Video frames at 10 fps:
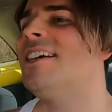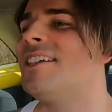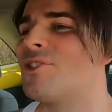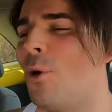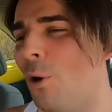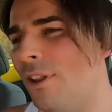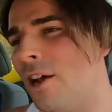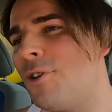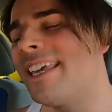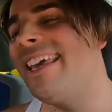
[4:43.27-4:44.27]
So all
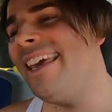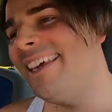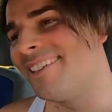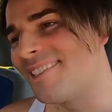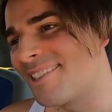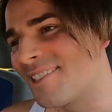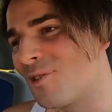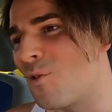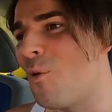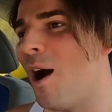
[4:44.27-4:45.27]
our kids
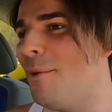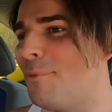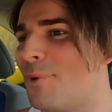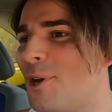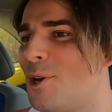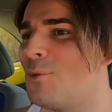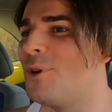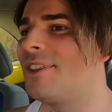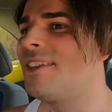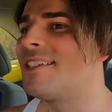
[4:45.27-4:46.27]
grew up
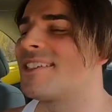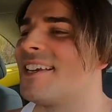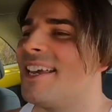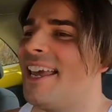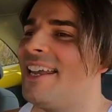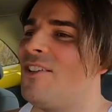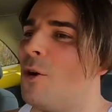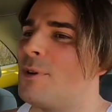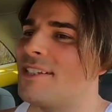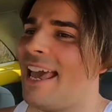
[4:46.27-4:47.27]
with this
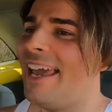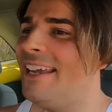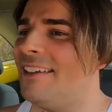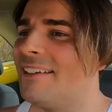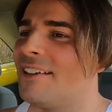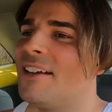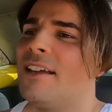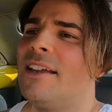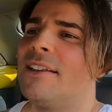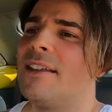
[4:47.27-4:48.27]
enormous, hey,
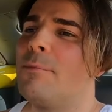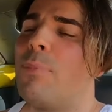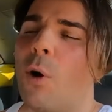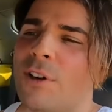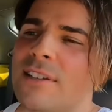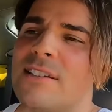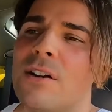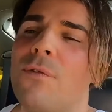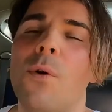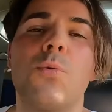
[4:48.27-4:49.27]
the importance
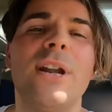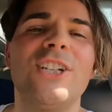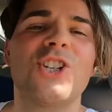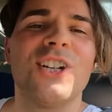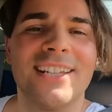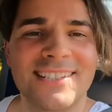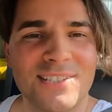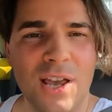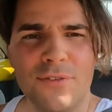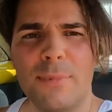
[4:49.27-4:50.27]
of richness.
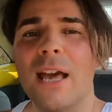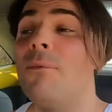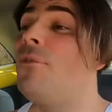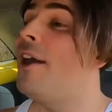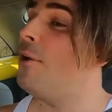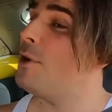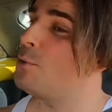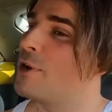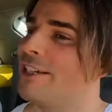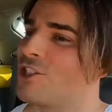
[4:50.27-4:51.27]
You have to become very
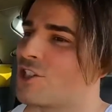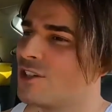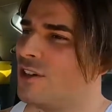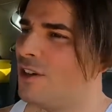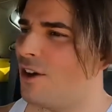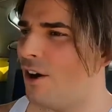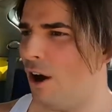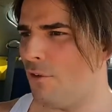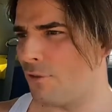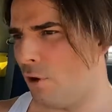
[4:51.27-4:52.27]
rich.
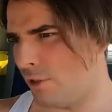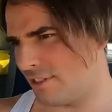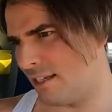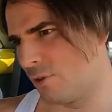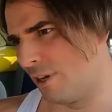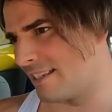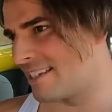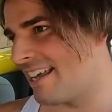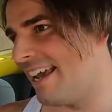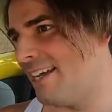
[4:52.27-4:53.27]
Of course they do not
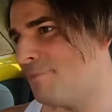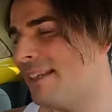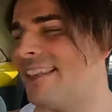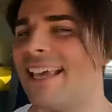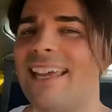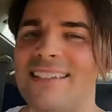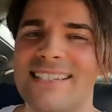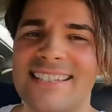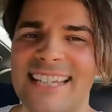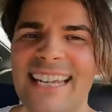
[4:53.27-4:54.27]
say it, but they can
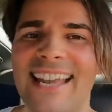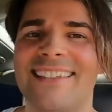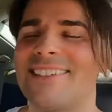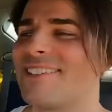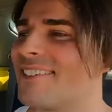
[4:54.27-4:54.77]
see it.